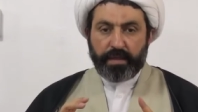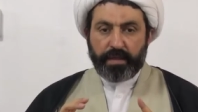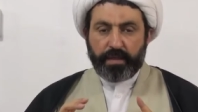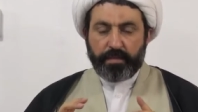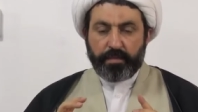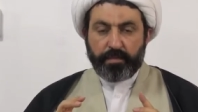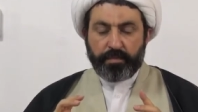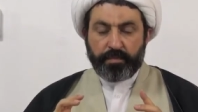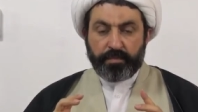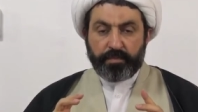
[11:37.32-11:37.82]

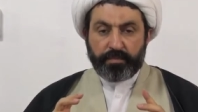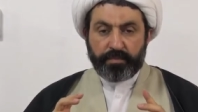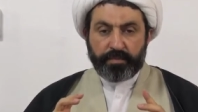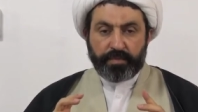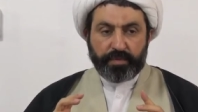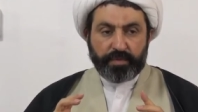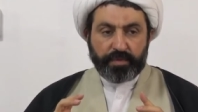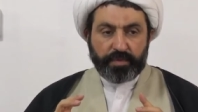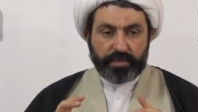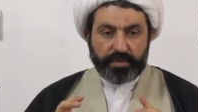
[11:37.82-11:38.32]
mm,
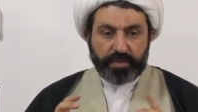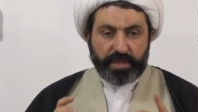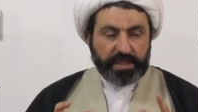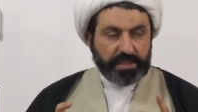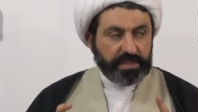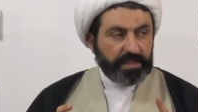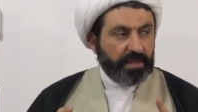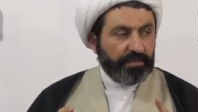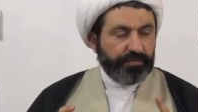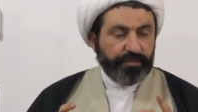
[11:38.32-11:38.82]

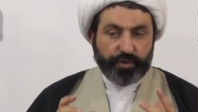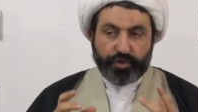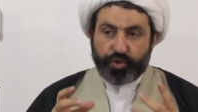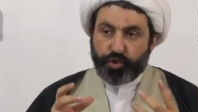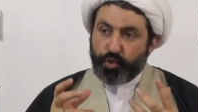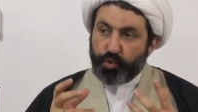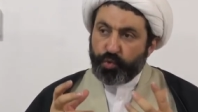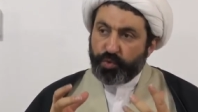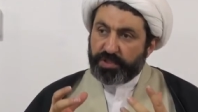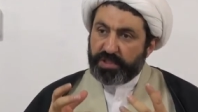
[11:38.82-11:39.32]
reason for
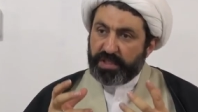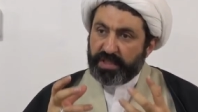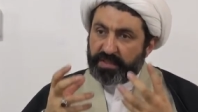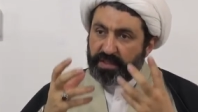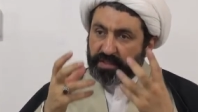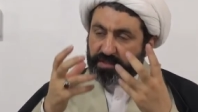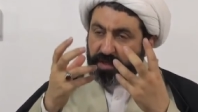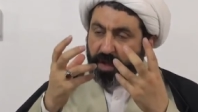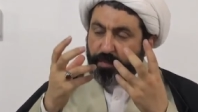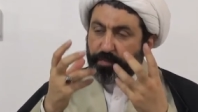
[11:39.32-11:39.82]
choosing
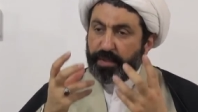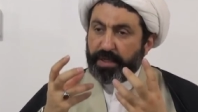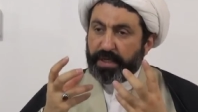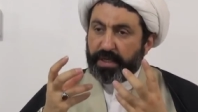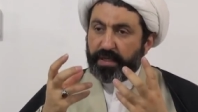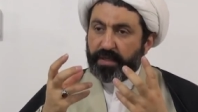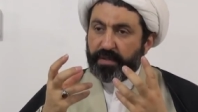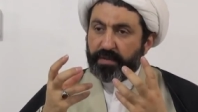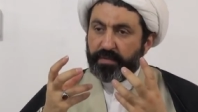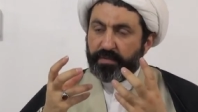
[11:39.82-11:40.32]
the
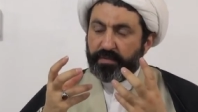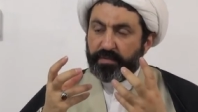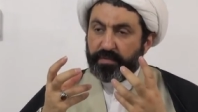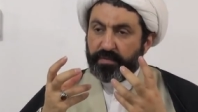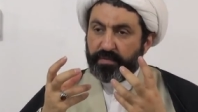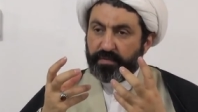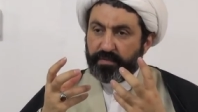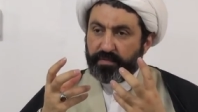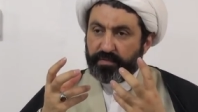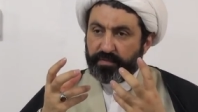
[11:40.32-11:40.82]
topic
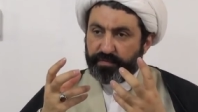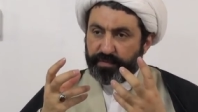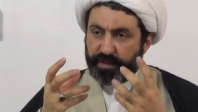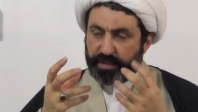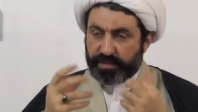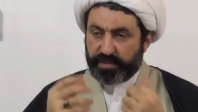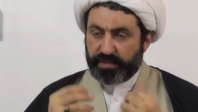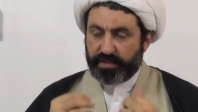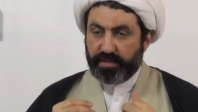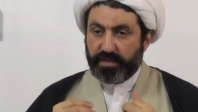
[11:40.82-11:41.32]

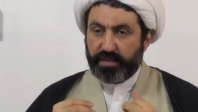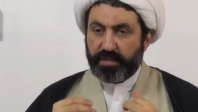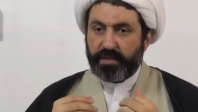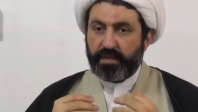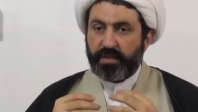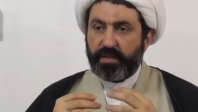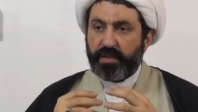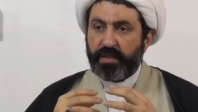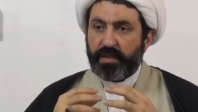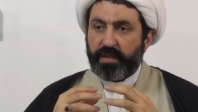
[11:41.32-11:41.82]
first
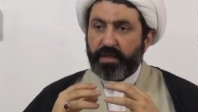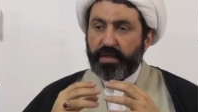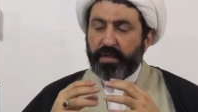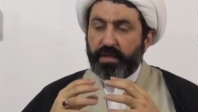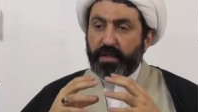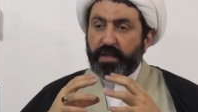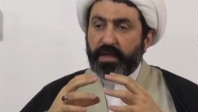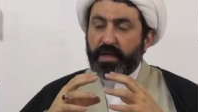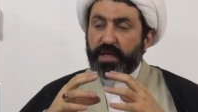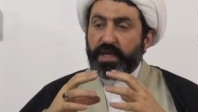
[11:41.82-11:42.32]

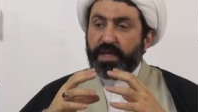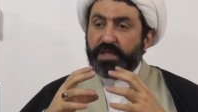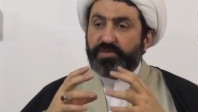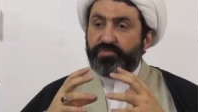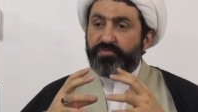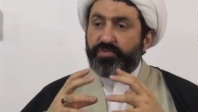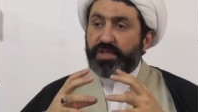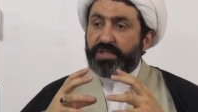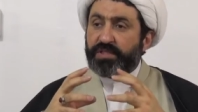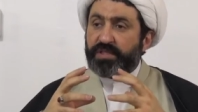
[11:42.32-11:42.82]
his
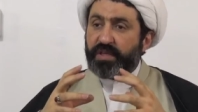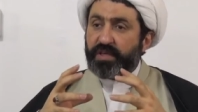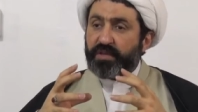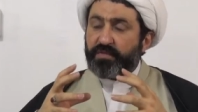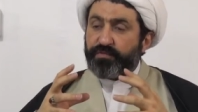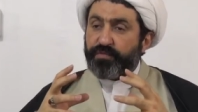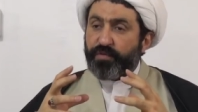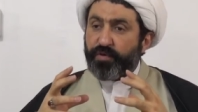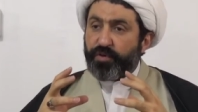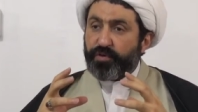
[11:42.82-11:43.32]
reason
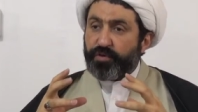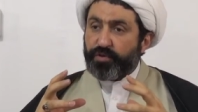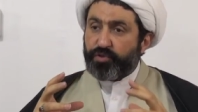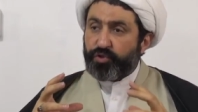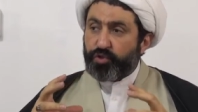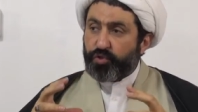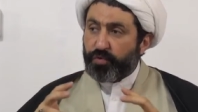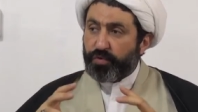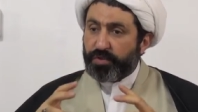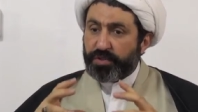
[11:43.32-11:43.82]
for
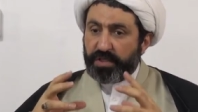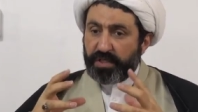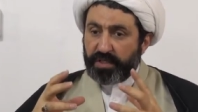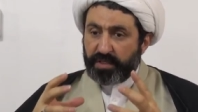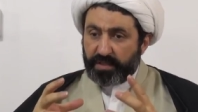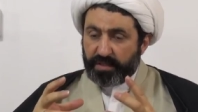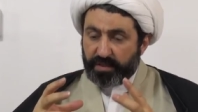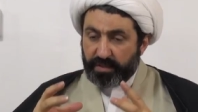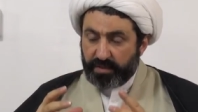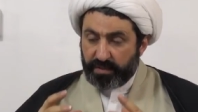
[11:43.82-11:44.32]

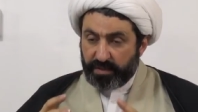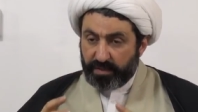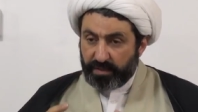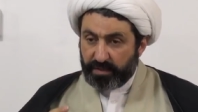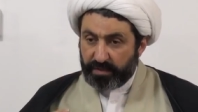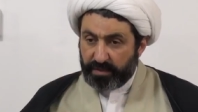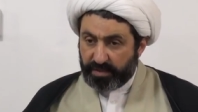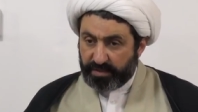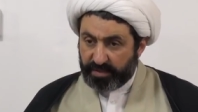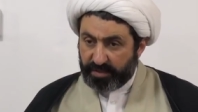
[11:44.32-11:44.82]
choosing
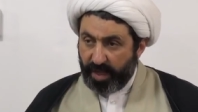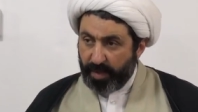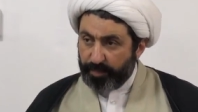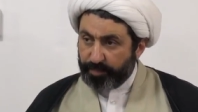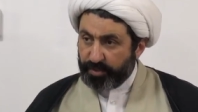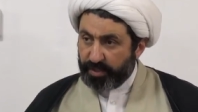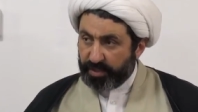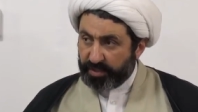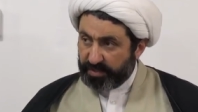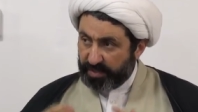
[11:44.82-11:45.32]
the
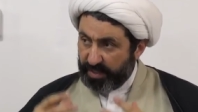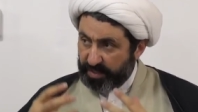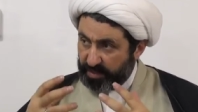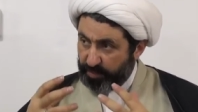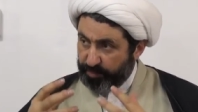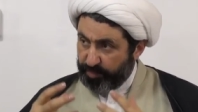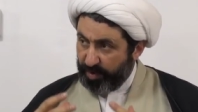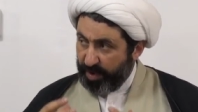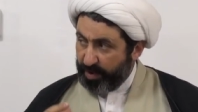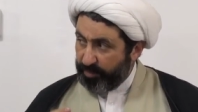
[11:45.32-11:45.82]
subjects and the
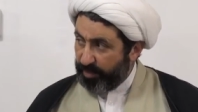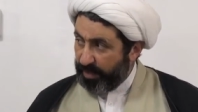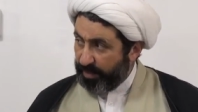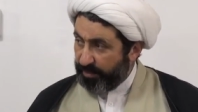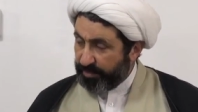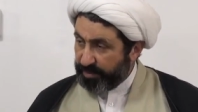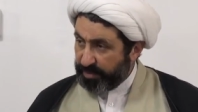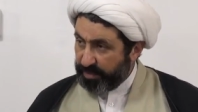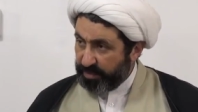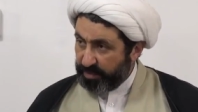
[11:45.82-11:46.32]

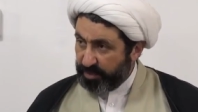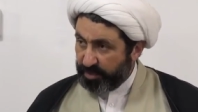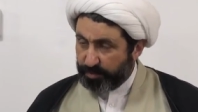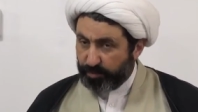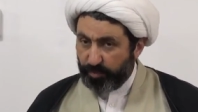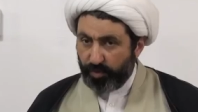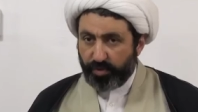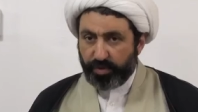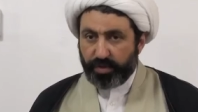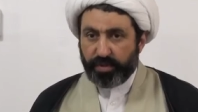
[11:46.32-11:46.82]
problems in this
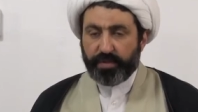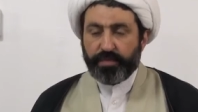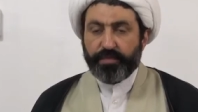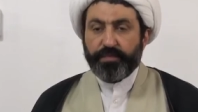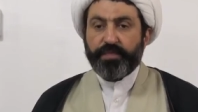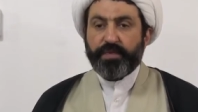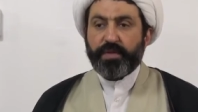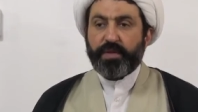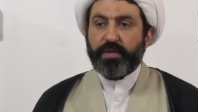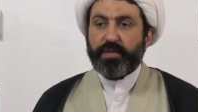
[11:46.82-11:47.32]
book.
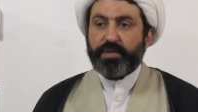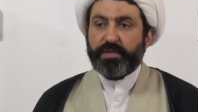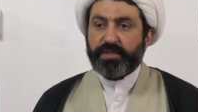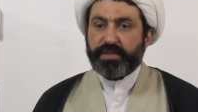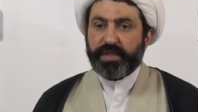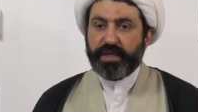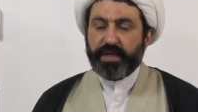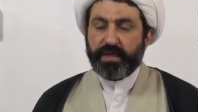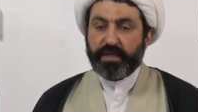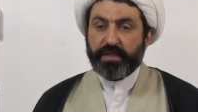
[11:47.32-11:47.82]

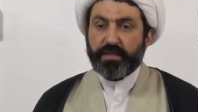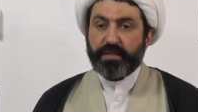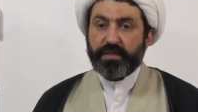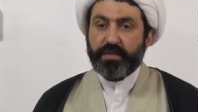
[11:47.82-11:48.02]
Second,